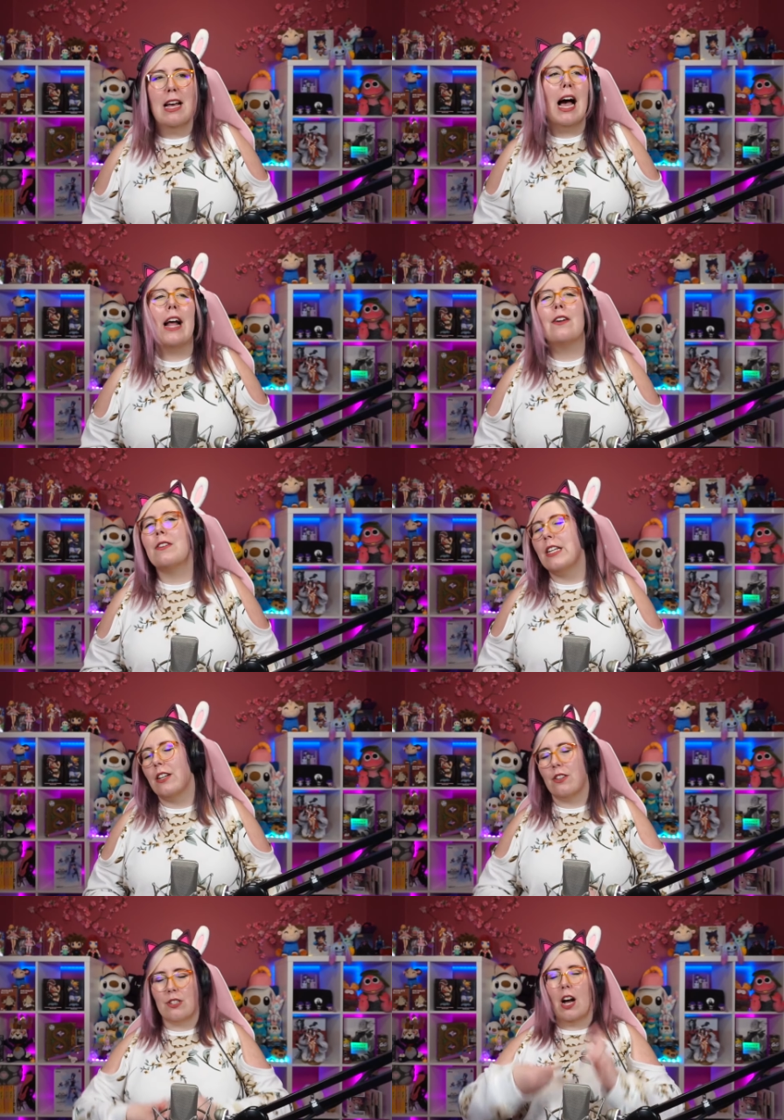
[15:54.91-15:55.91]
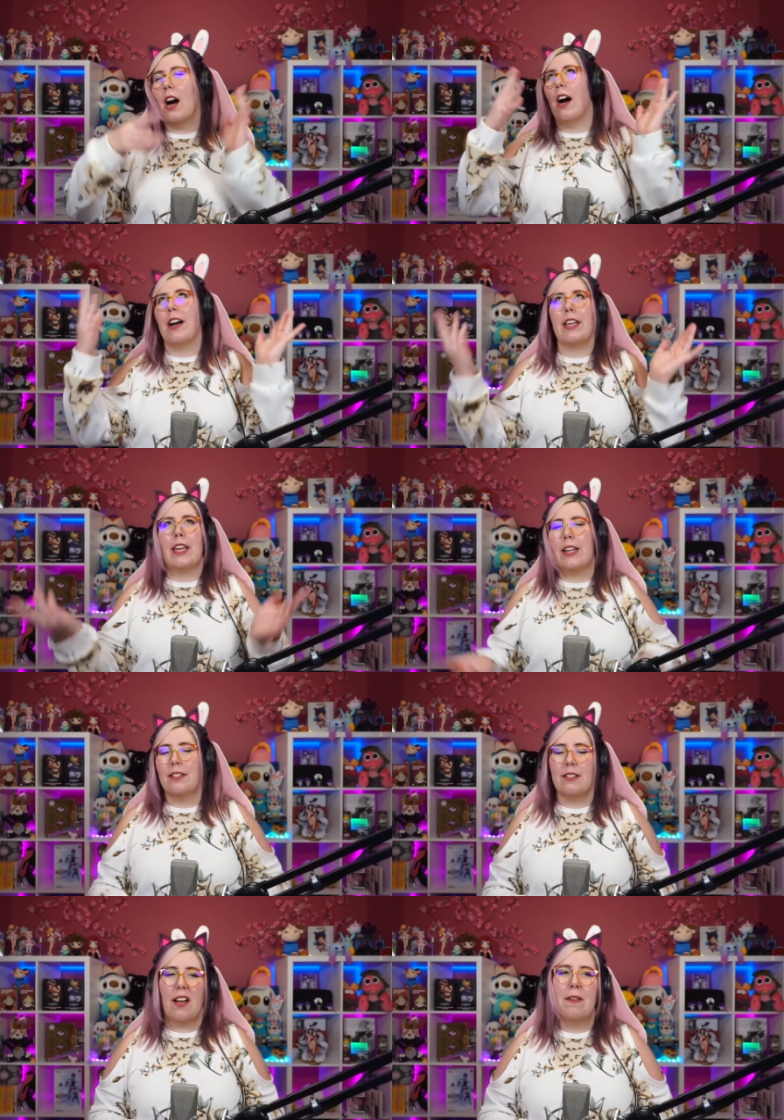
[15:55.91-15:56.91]
I don't need her talking and
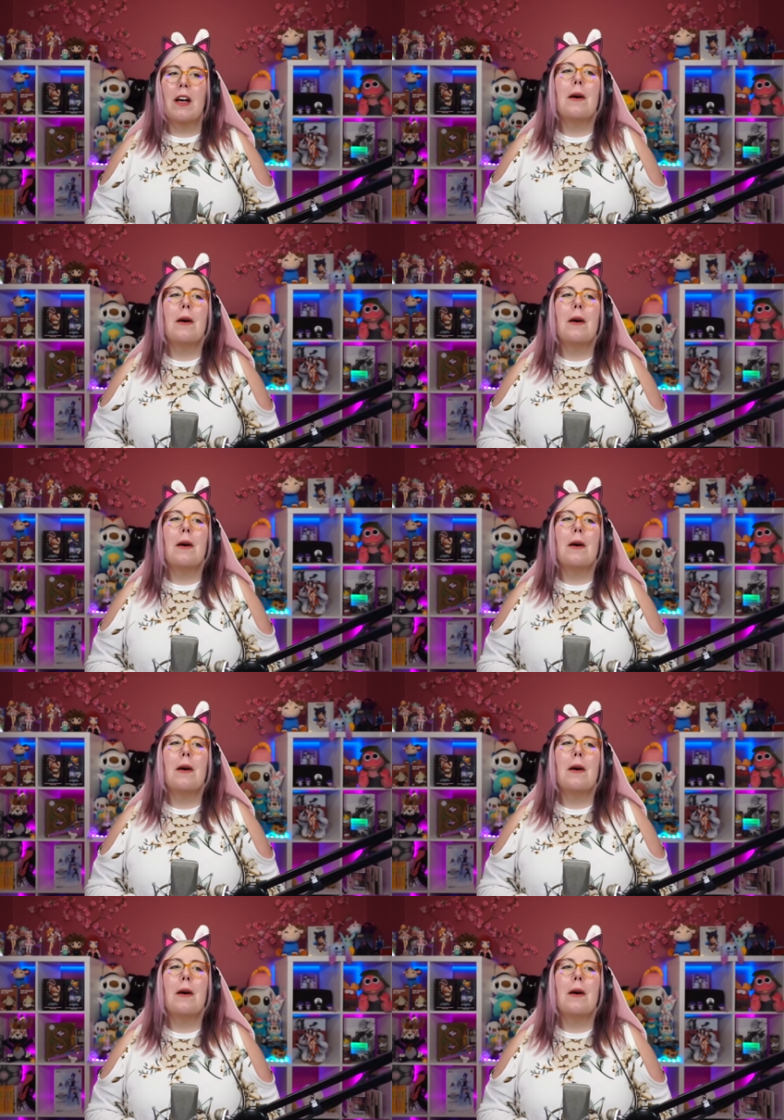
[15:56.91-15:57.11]
stuff,